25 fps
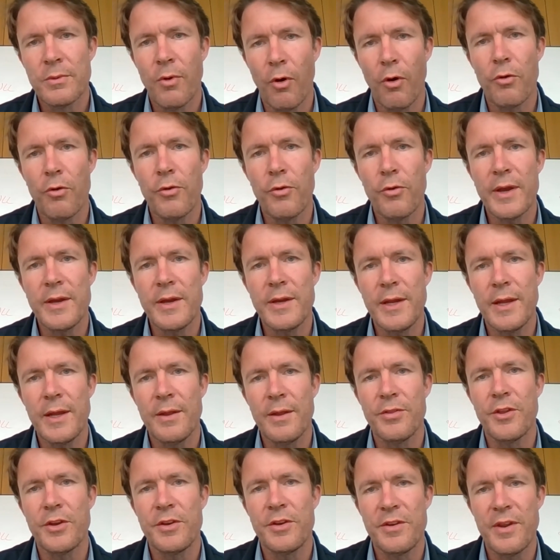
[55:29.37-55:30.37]
already
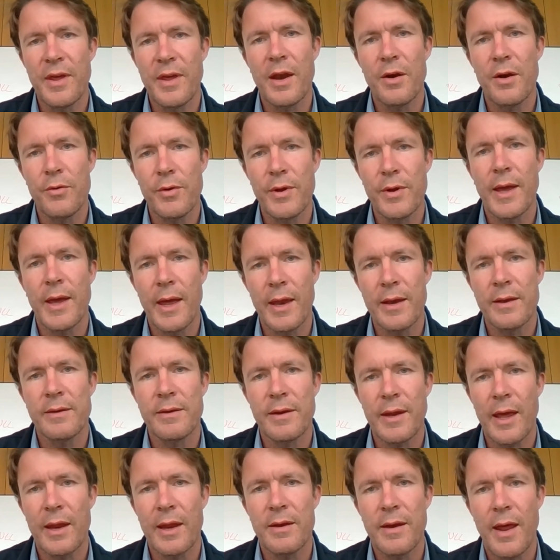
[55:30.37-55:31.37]
in the dairy
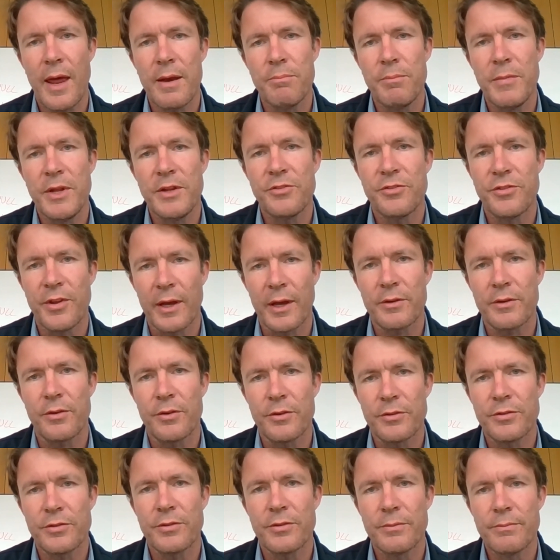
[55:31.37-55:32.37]
and meat
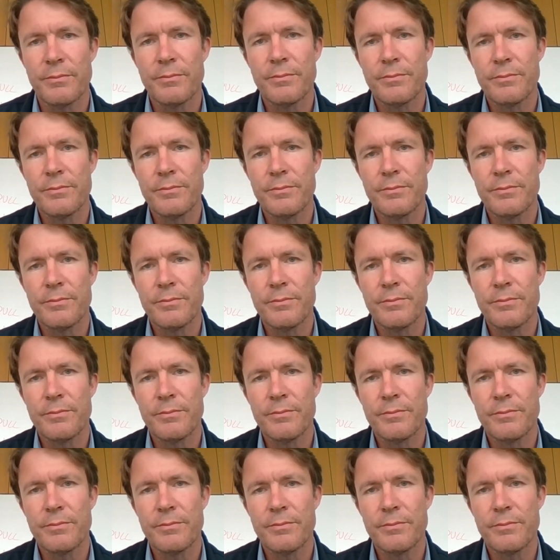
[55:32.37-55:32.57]
sectors.